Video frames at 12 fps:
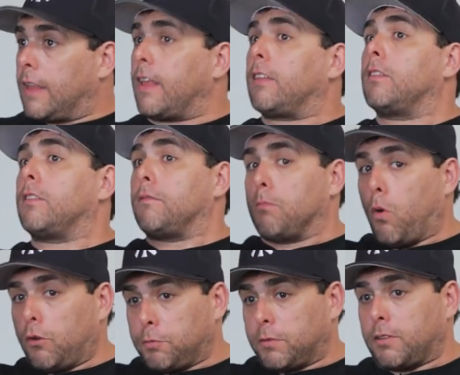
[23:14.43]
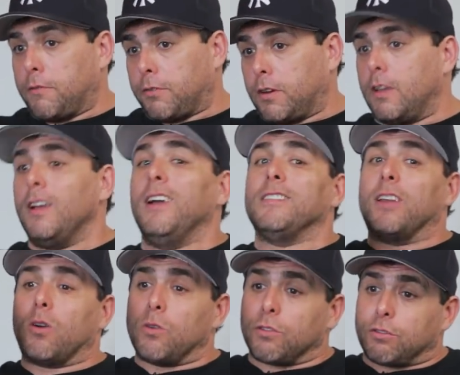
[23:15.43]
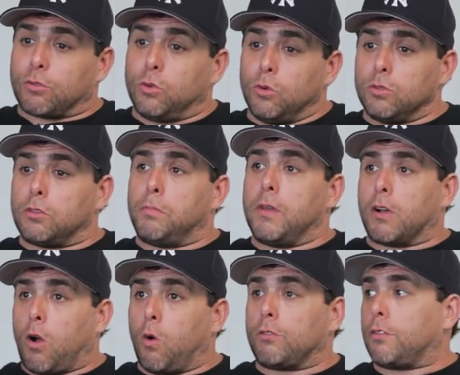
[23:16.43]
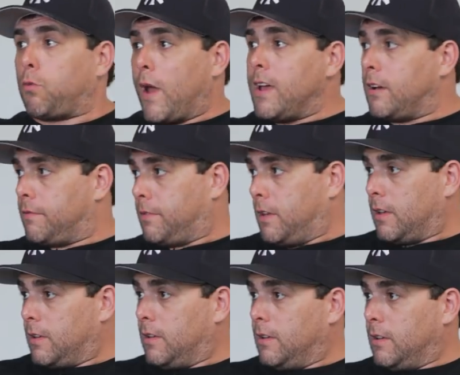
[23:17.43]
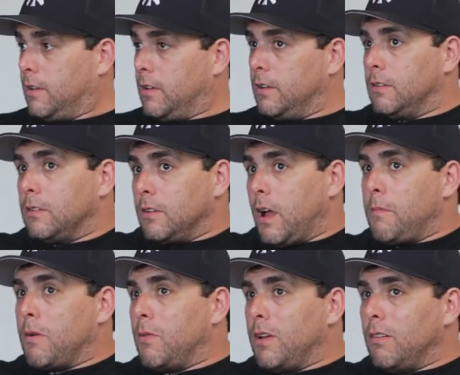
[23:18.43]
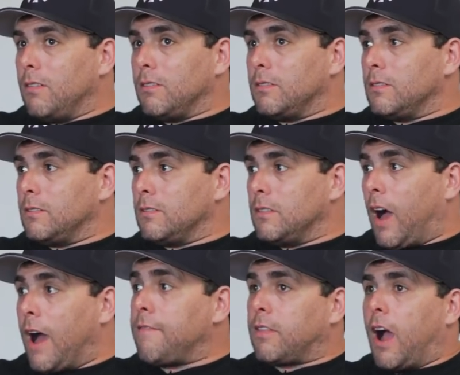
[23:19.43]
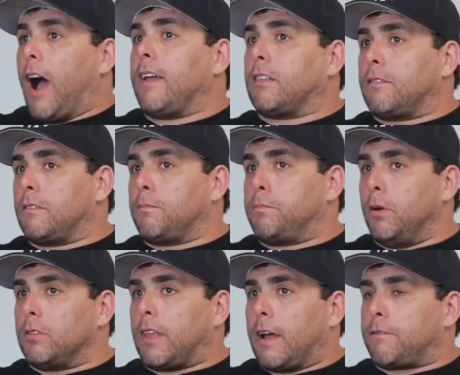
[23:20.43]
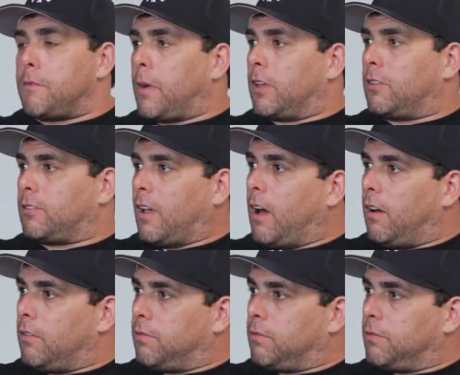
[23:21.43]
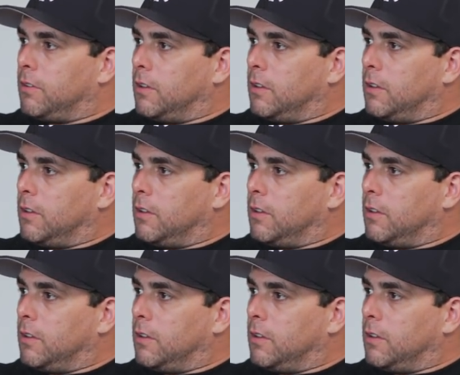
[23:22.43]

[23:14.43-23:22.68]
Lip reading: And then more specifically, they go to school to be a coach of weightlifting. I mean, I built that for myself.